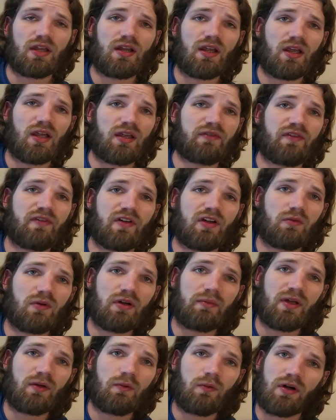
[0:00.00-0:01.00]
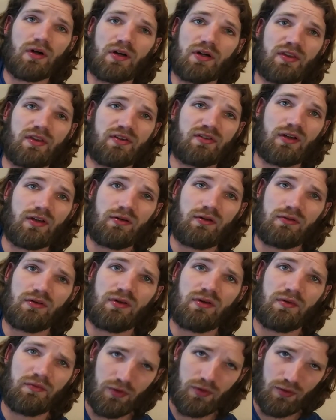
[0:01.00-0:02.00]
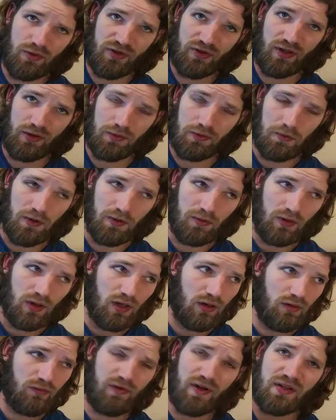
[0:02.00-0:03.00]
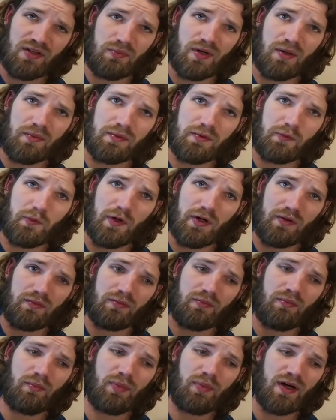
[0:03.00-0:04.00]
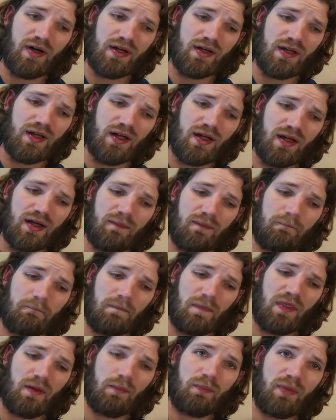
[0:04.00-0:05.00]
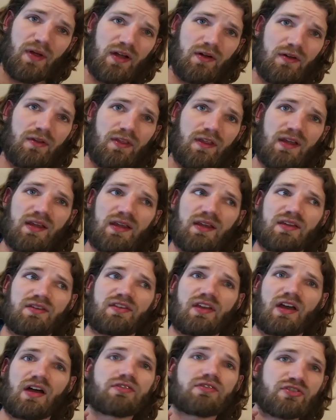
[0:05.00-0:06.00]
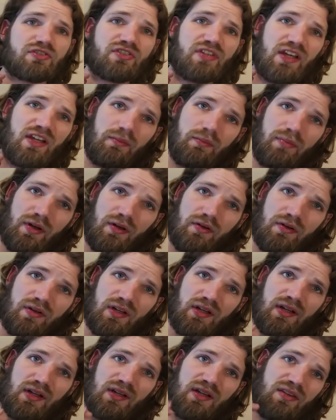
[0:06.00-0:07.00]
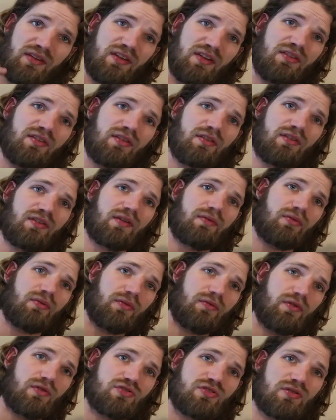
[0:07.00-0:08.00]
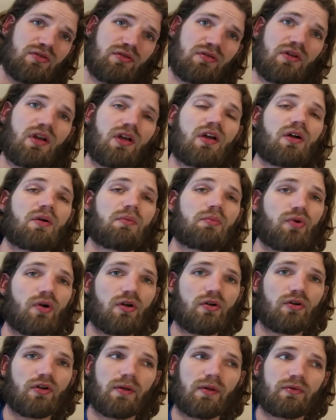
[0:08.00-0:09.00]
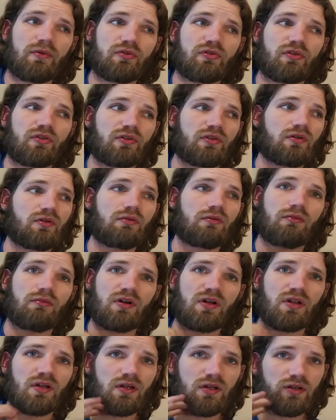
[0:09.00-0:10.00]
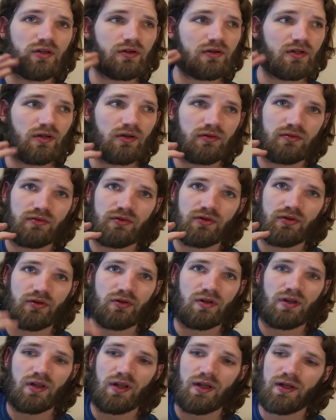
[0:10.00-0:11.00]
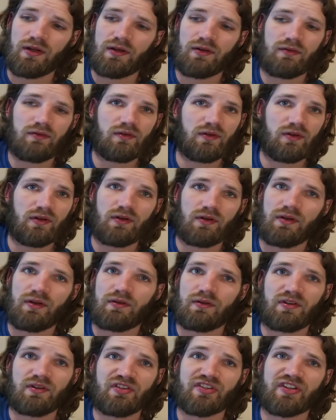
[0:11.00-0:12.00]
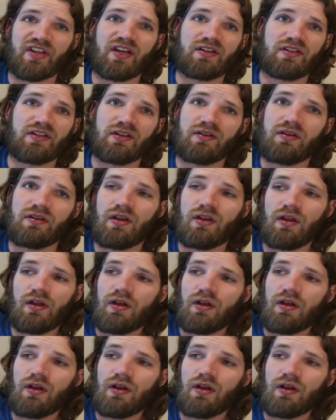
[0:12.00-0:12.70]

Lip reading: It very well may work, this code of yours that you wrote. In fact, it probably will. But the bigger thing is the understandability and consistency for future programmers. You don't want your code to look like lasagna.